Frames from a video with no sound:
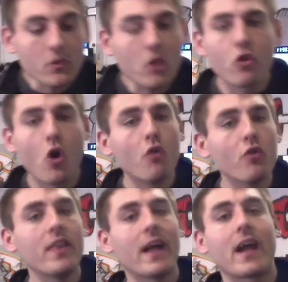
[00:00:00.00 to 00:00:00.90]
So
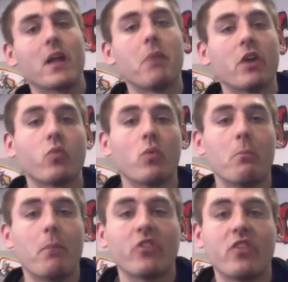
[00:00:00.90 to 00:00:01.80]
hopefully that kind of
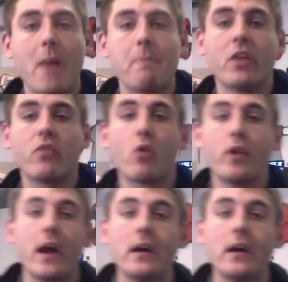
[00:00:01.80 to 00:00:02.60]
bust that myth for you.